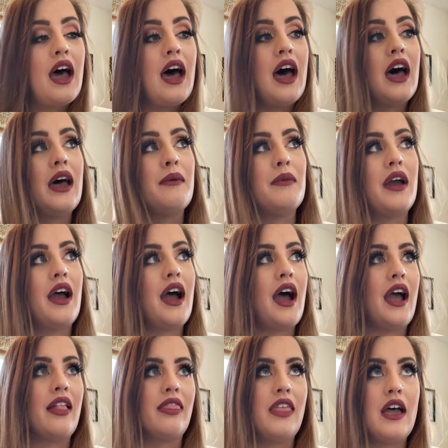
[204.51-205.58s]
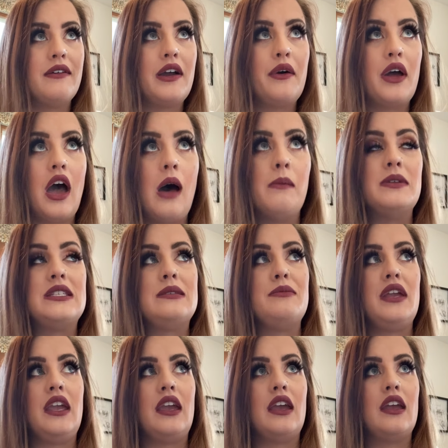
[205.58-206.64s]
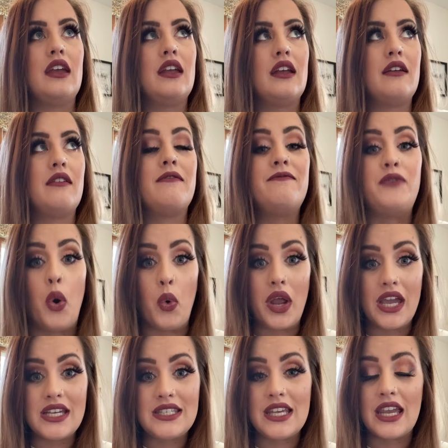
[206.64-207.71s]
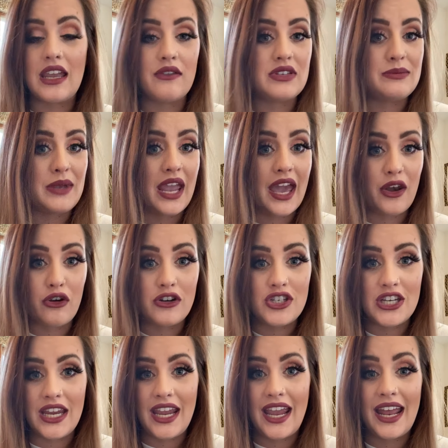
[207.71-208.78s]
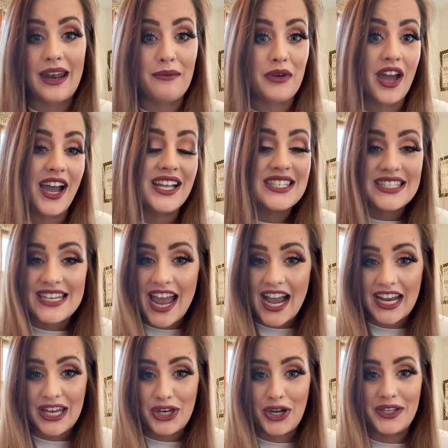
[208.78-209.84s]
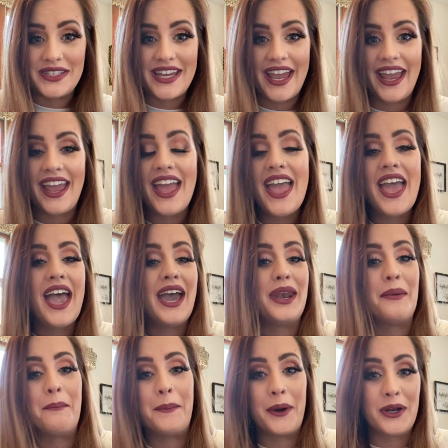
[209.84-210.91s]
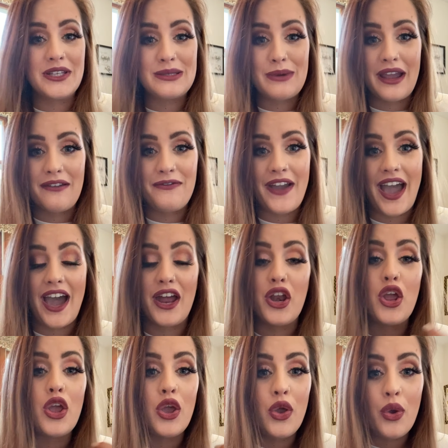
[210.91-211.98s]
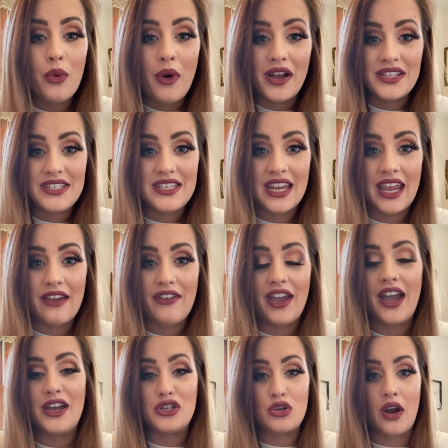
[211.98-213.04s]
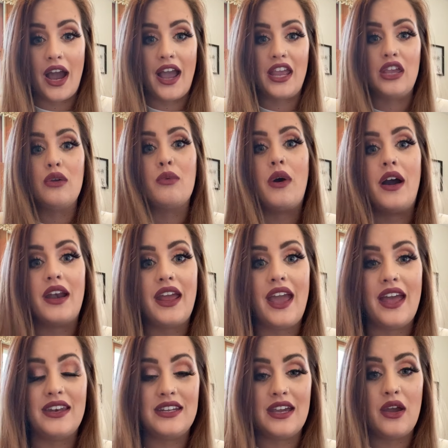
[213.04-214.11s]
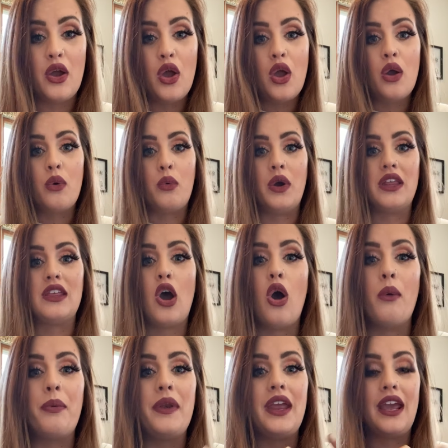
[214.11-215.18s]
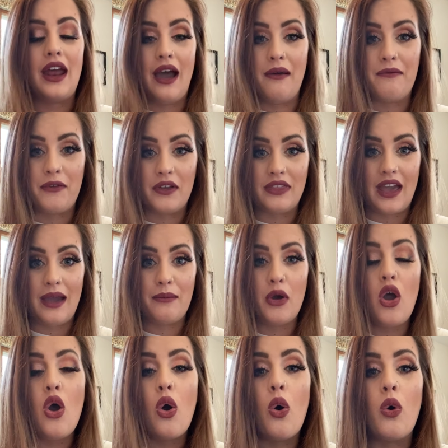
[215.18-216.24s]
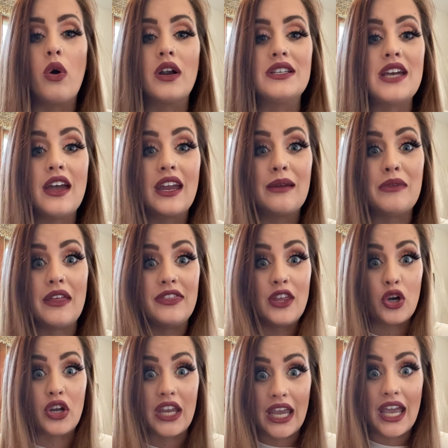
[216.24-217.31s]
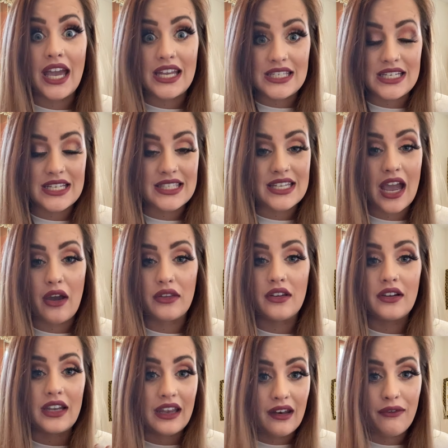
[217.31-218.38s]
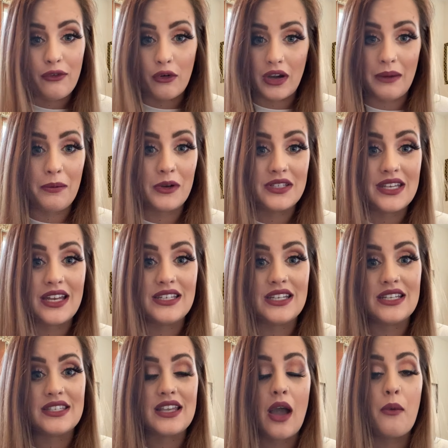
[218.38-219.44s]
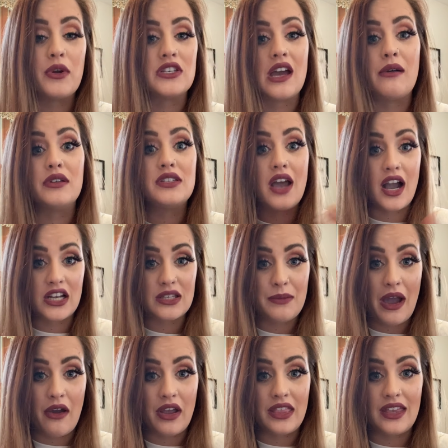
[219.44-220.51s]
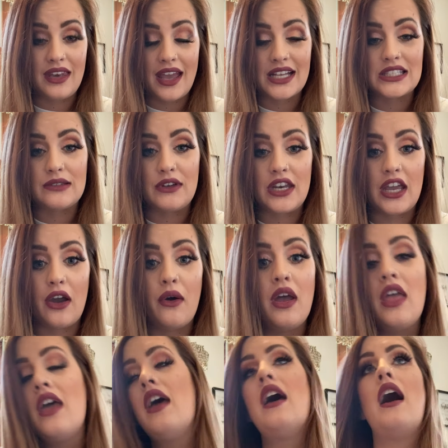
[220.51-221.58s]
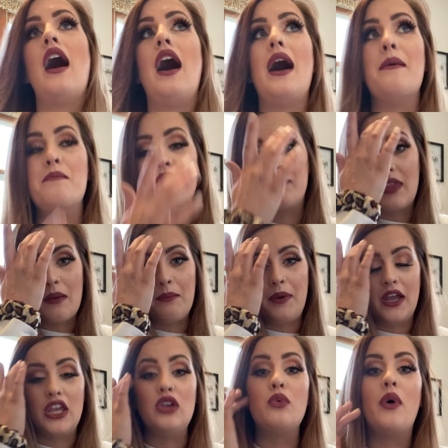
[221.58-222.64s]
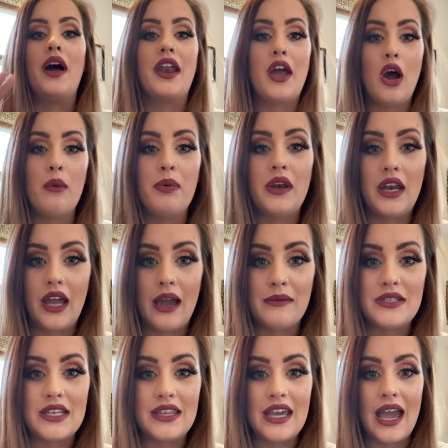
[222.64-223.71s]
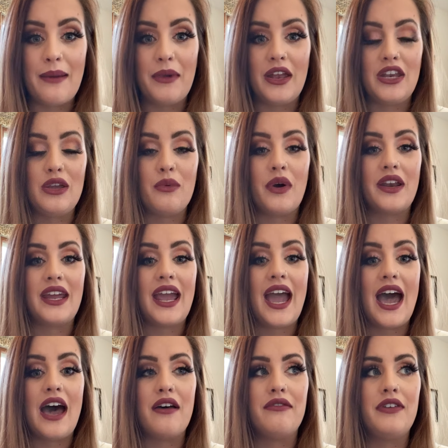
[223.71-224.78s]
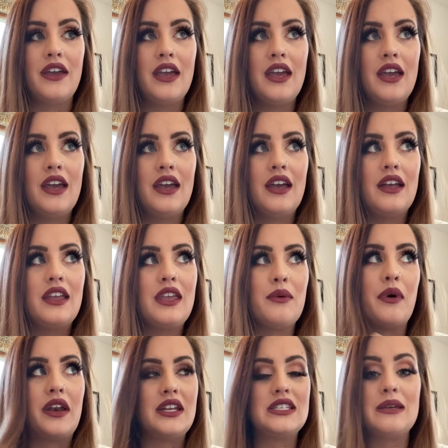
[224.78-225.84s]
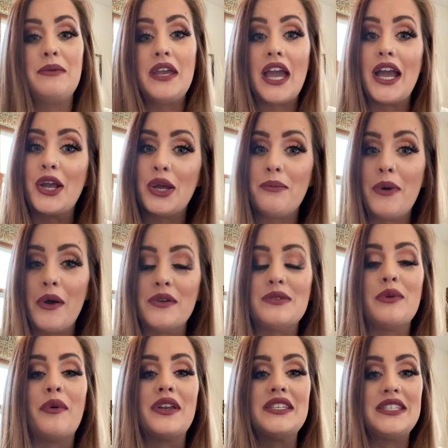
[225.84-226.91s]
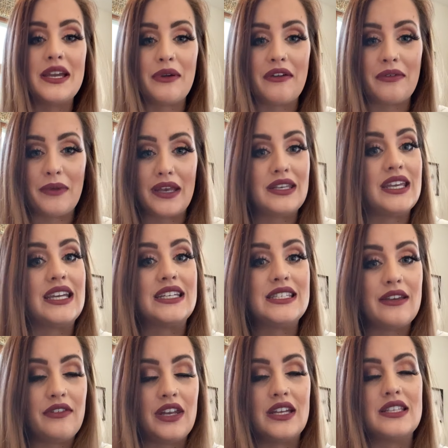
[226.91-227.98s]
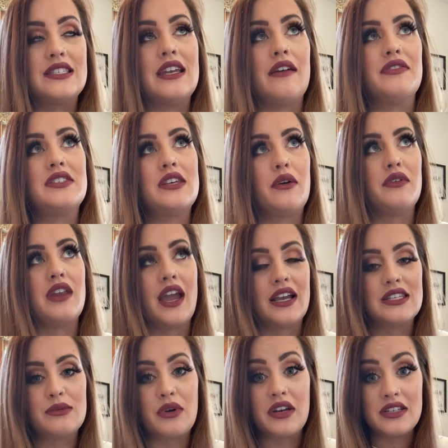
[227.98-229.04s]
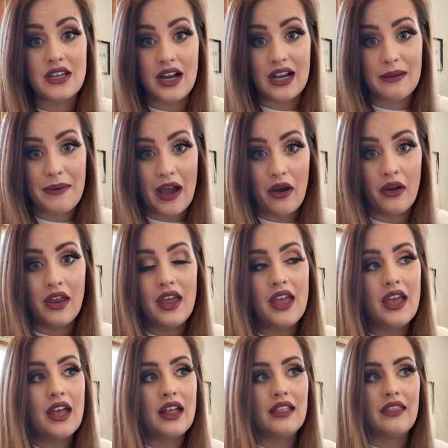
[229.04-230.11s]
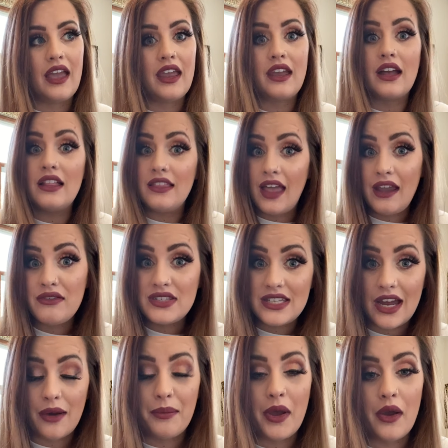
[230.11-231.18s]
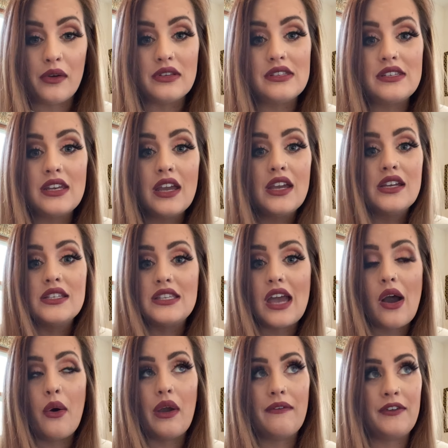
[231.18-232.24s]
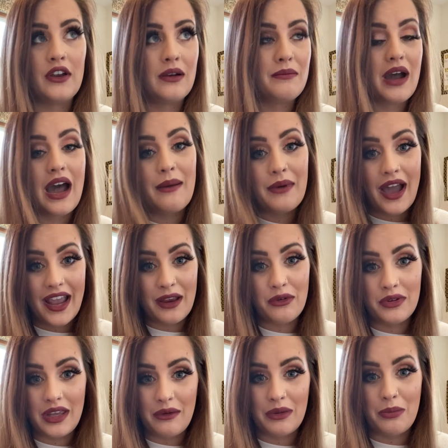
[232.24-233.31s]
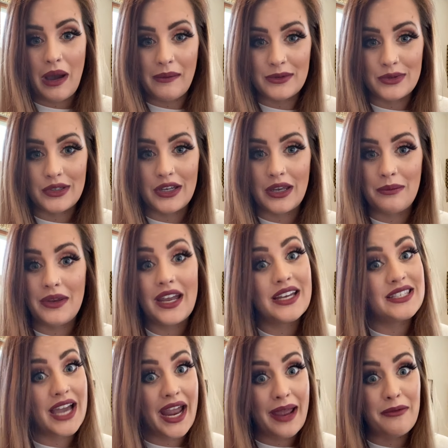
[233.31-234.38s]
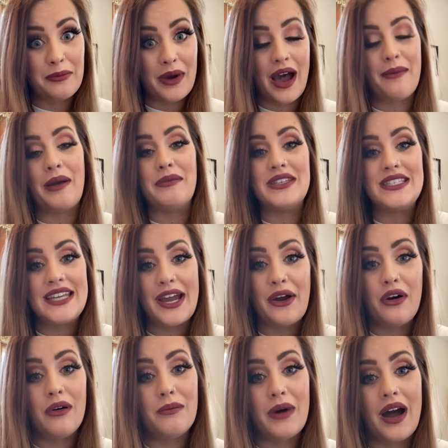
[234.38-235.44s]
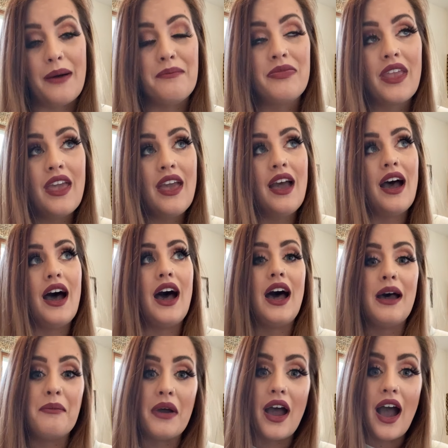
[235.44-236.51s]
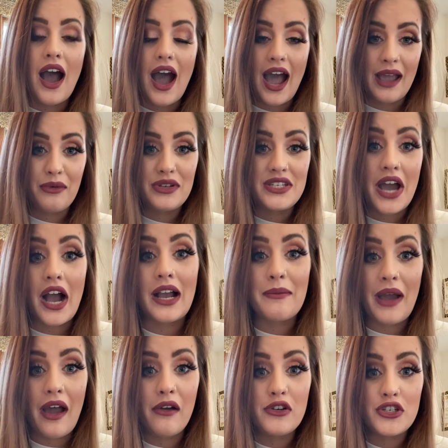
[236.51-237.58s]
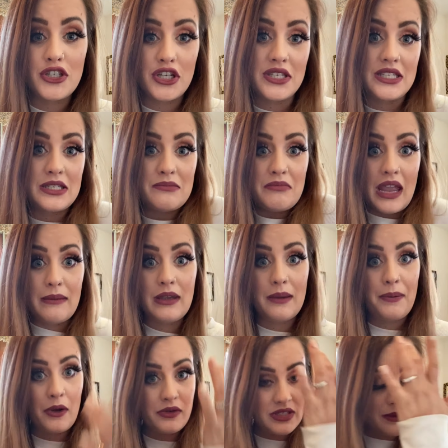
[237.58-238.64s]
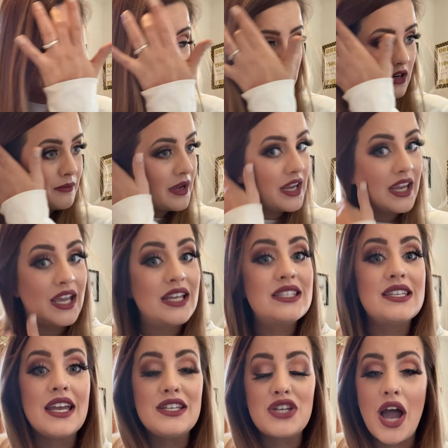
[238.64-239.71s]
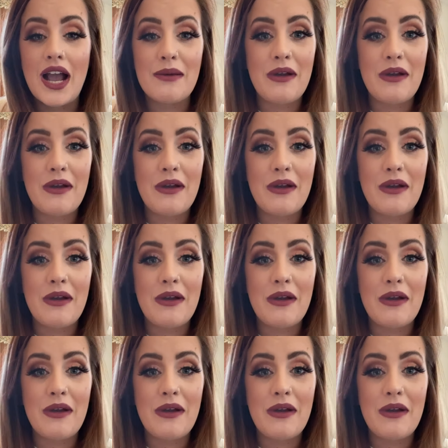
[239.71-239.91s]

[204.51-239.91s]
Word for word: Um, I love how it helps me focus. It gives me energy and I'm not snacking all day and it burns my fat. Who wants to give it a try? You wanna end it with opening it up for them or telling them that they'll get a discount. They'll get a 40% discount, which I will talk about in the next video. Um, but you want to open it up to them and you want to have, you want it to be a good post. We want to stay away from like negativity and stuff. So next we're going to talk about like a lifestyle post. So if you're a mom, I can relate with moms really good because I am a mom. I'm a stay-at-home mom um, I would talk about just maybe I post a picture of my kids and talk